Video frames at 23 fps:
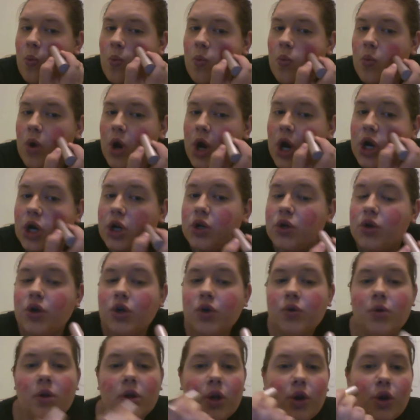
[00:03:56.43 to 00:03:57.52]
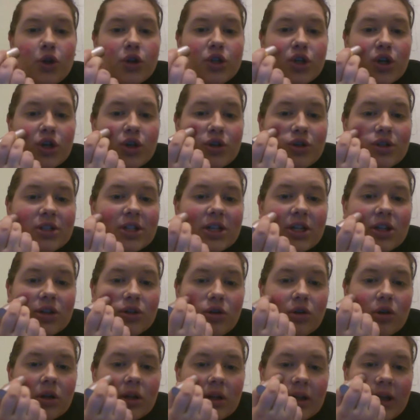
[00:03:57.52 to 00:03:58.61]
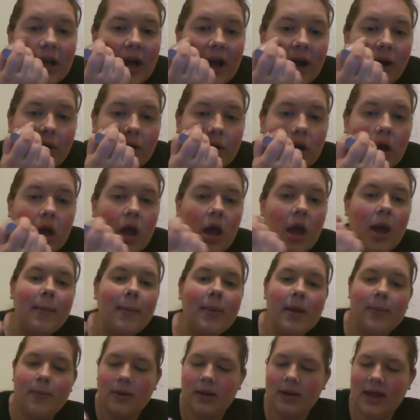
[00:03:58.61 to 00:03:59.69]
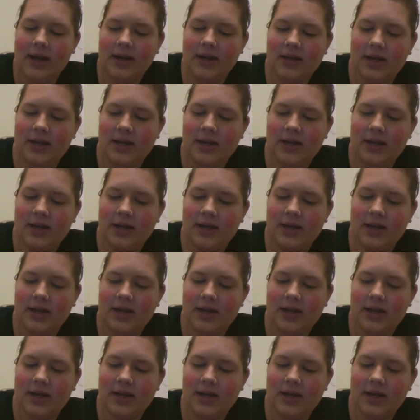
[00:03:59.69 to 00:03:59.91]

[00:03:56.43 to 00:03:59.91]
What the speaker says: I just do little circles like a little clown. People like to